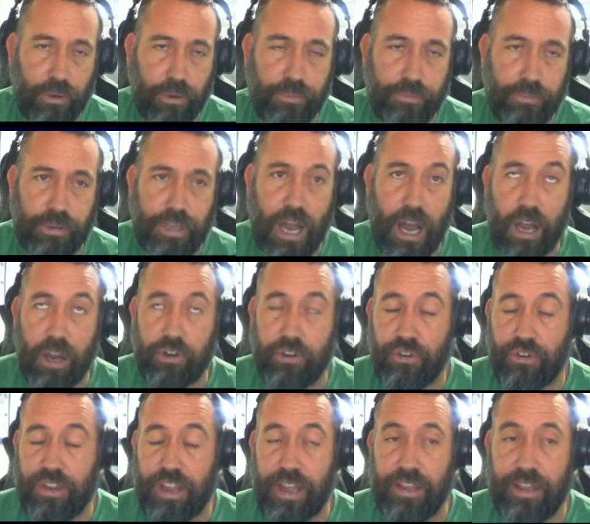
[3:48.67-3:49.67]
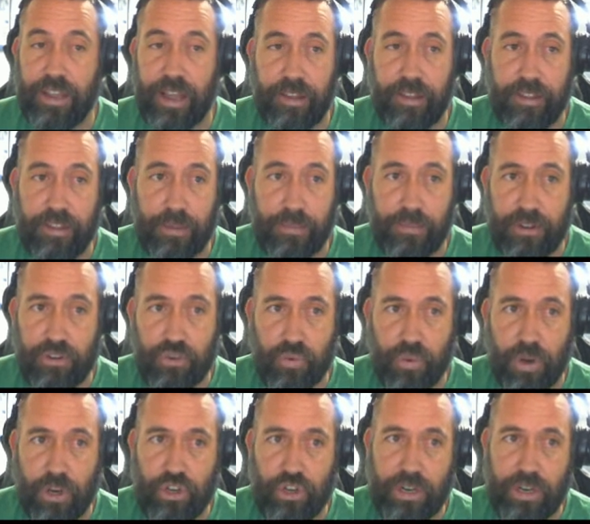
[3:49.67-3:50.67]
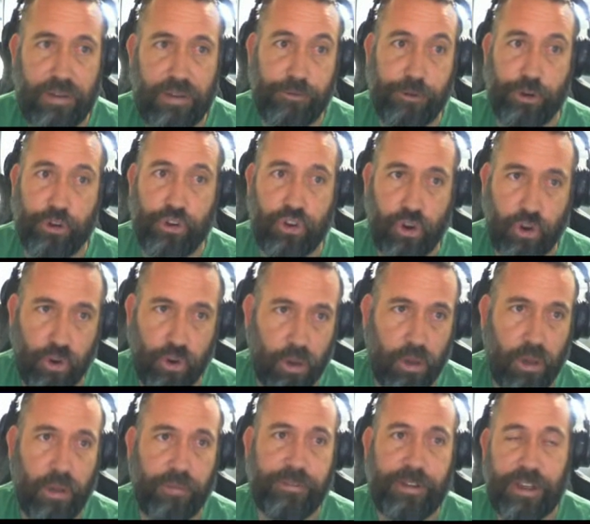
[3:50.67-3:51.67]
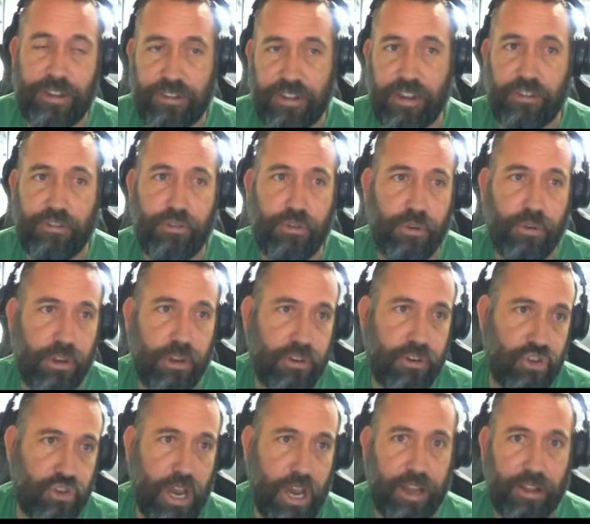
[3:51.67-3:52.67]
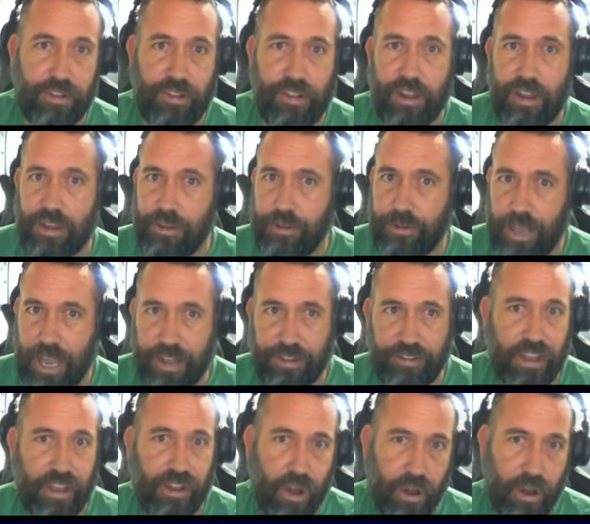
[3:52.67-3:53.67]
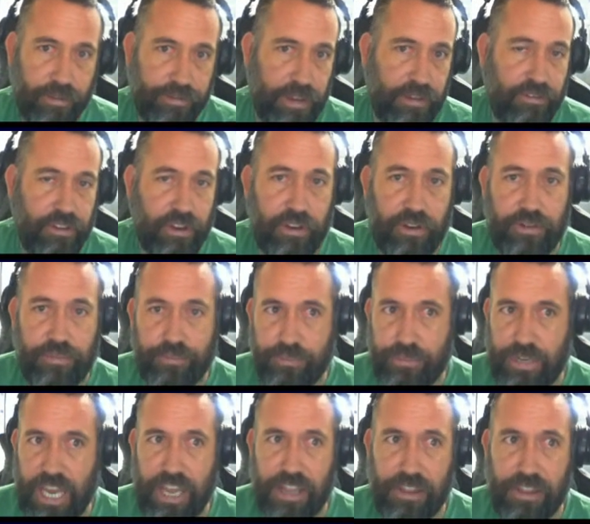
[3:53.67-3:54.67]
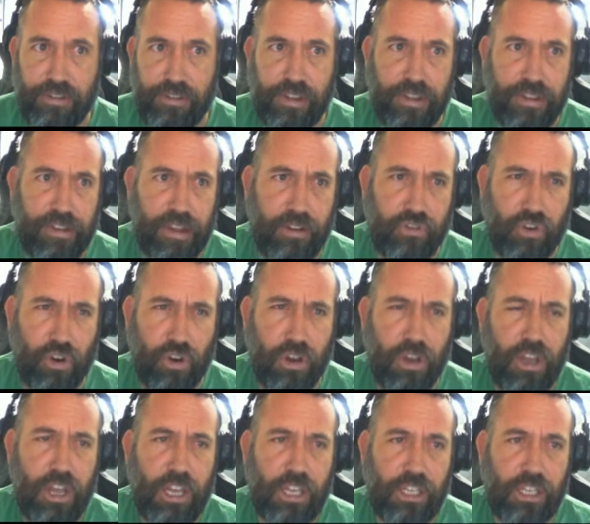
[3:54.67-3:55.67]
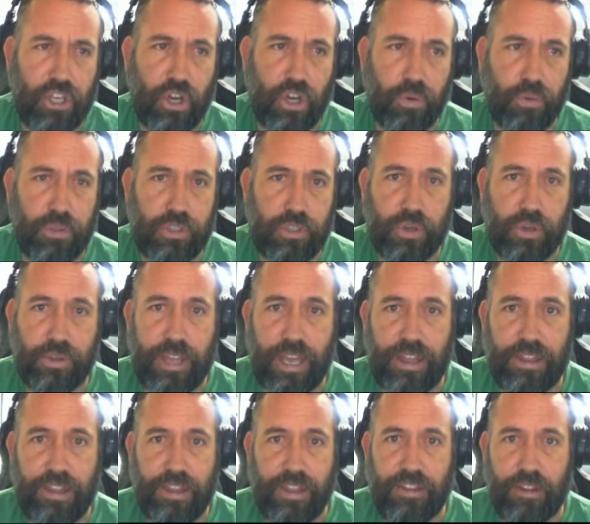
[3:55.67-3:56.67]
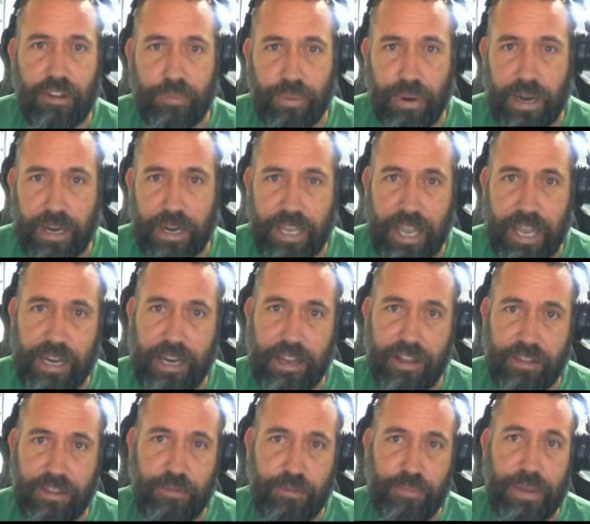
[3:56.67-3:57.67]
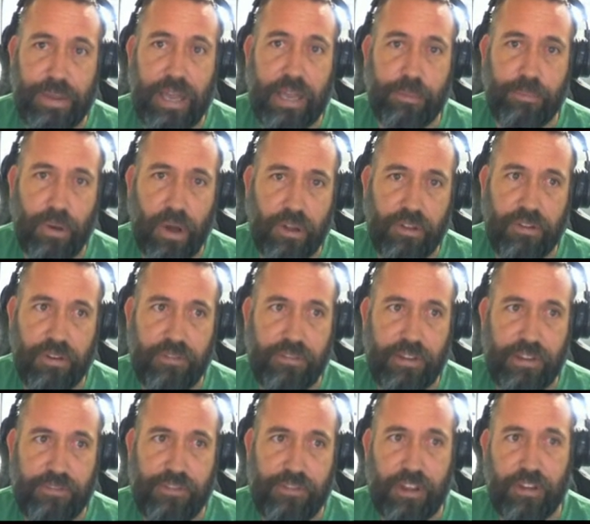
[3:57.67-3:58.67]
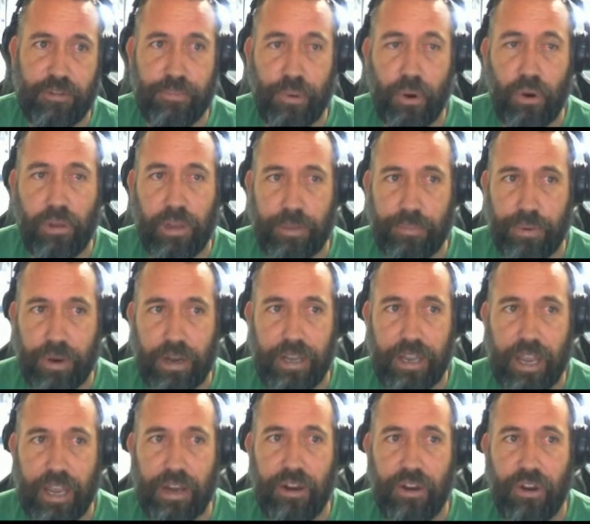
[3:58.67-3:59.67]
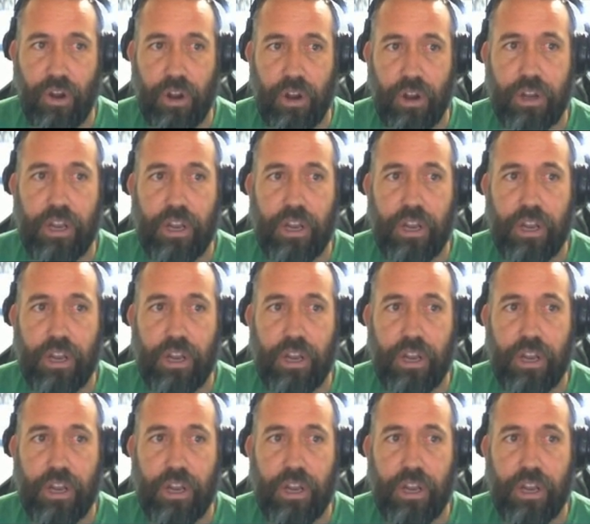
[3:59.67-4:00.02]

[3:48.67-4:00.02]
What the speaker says: not understand the ICM situation, and for sure call off ace king suited, jacks, ace king off even, tens, etc. So that this is predicated. This being positive EV is partly predicated on